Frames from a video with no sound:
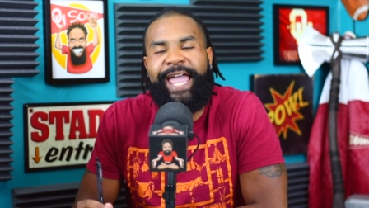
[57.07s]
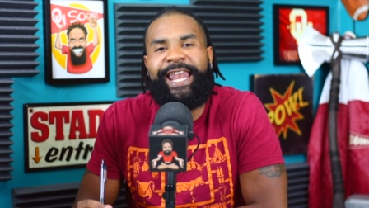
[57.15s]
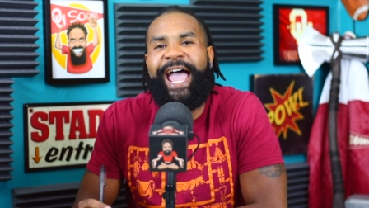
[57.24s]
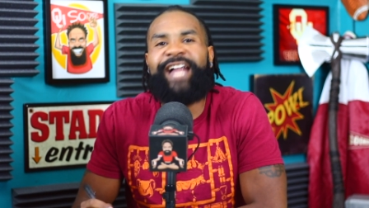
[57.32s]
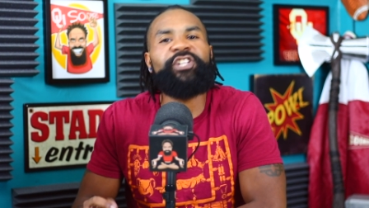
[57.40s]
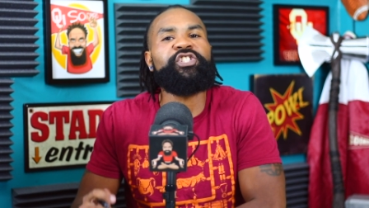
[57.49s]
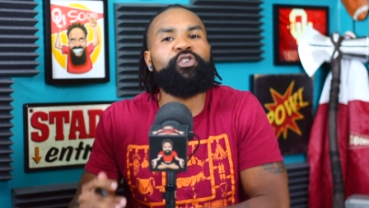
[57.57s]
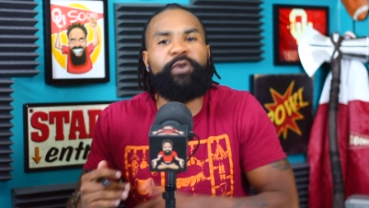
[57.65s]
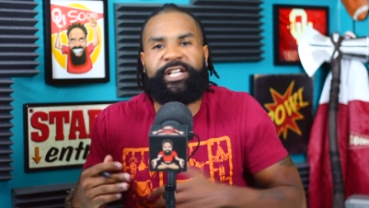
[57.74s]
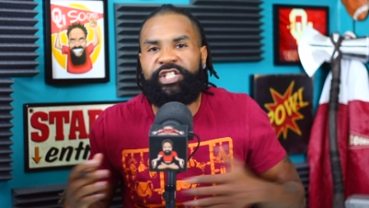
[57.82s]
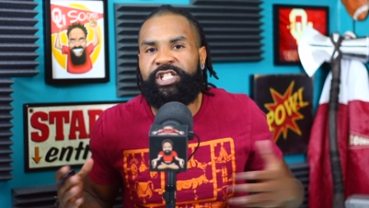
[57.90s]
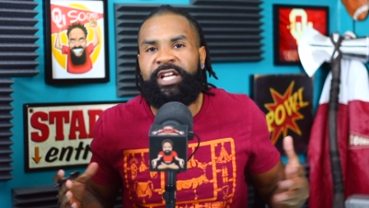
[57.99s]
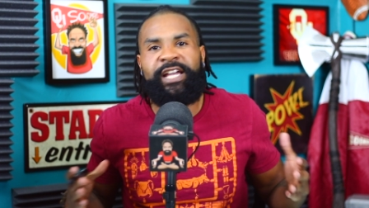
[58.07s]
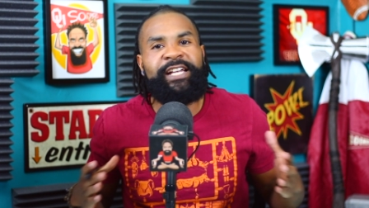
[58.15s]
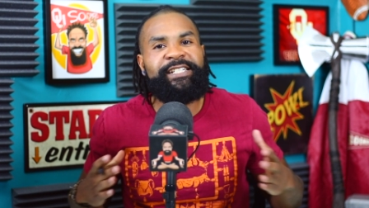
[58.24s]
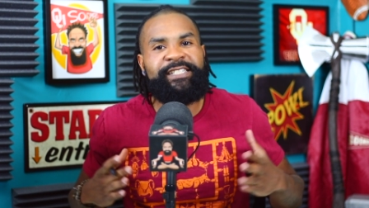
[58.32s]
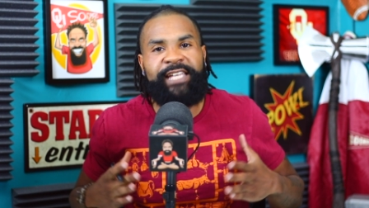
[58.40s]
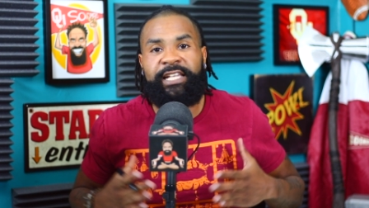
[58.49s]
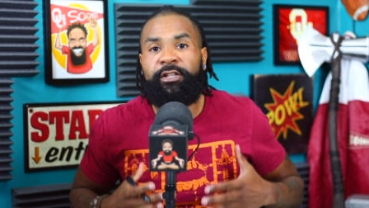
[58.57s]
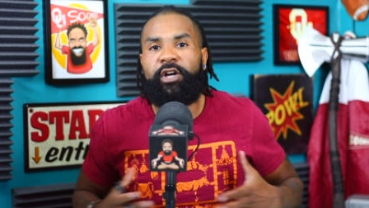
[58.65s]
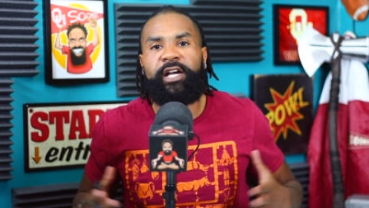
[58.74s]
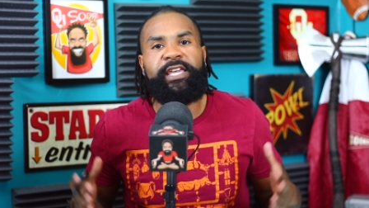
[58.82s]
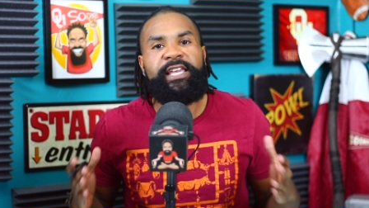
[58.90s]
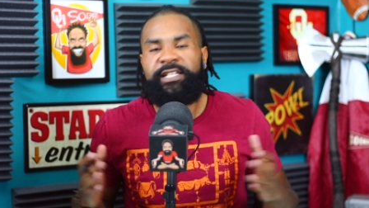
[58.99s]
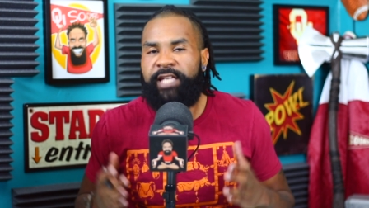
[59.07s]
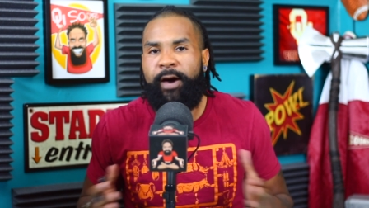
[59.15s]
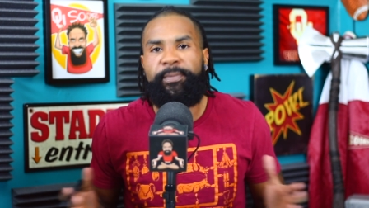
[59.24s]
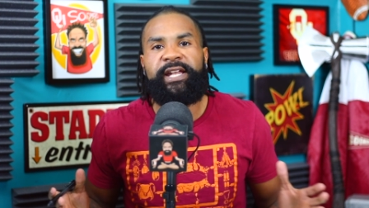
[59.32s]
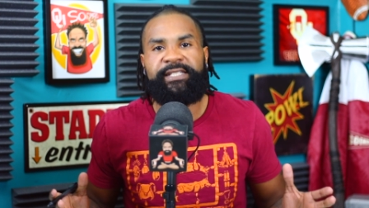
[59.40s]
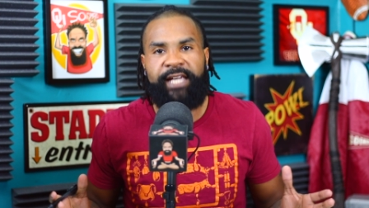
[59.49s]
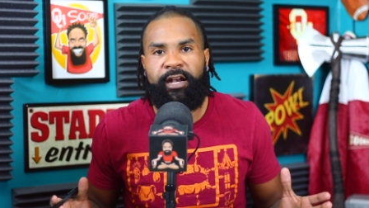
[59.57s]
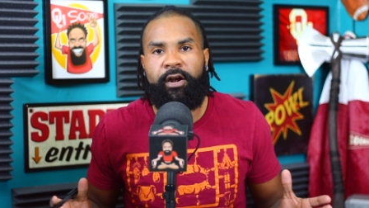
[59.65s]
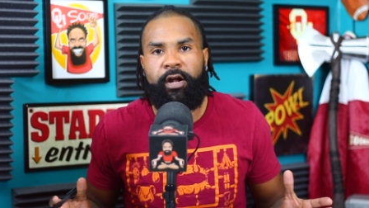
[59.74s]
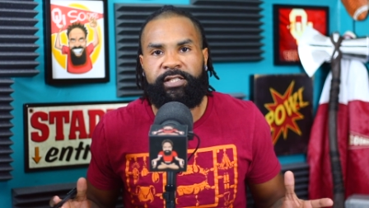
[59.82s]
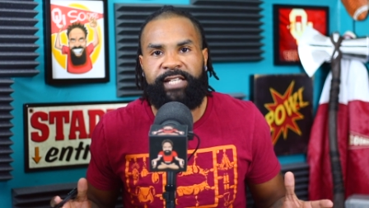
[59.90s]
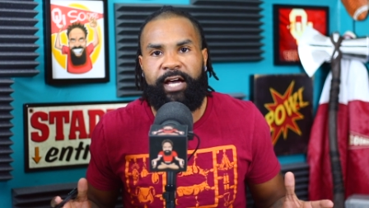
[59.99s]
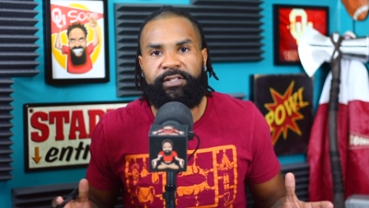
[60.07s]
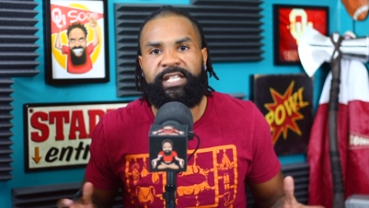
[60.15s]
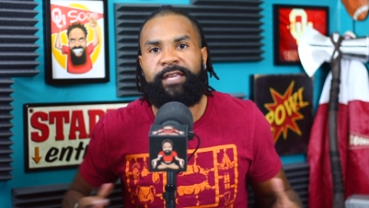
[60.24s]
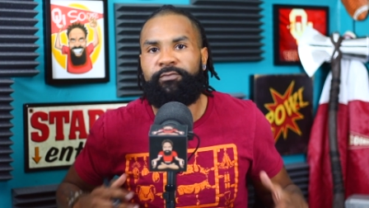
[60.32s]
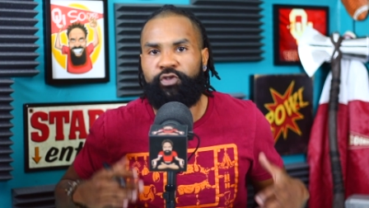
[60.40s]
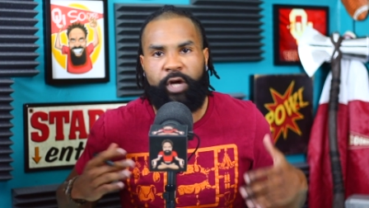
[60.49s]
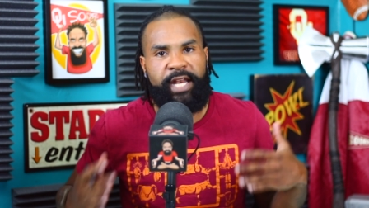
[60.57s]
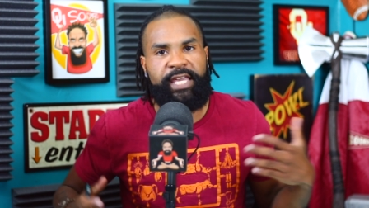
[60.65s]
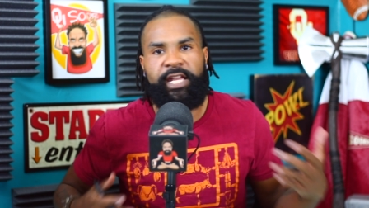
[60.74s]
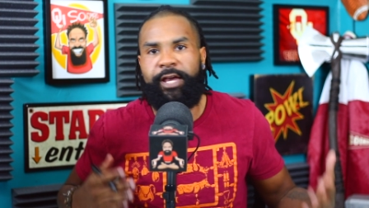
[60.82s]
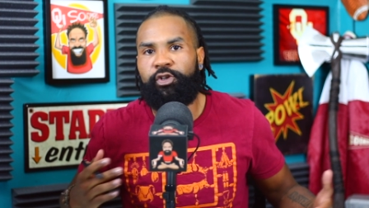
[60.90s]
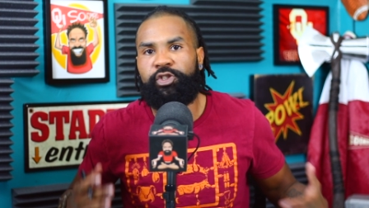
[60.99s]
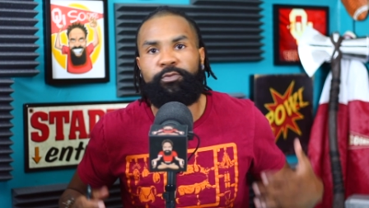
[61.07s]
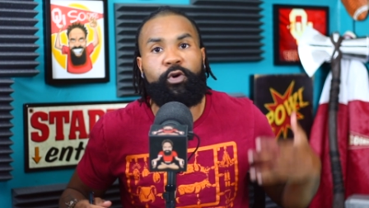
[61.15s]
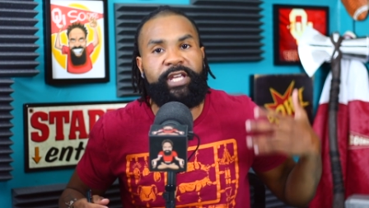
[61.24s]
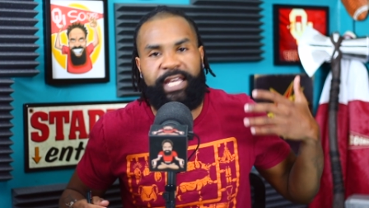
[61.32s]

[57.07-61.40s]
And Alex Grinch said, look, he's helping us out on our scout team, trying to get eligible.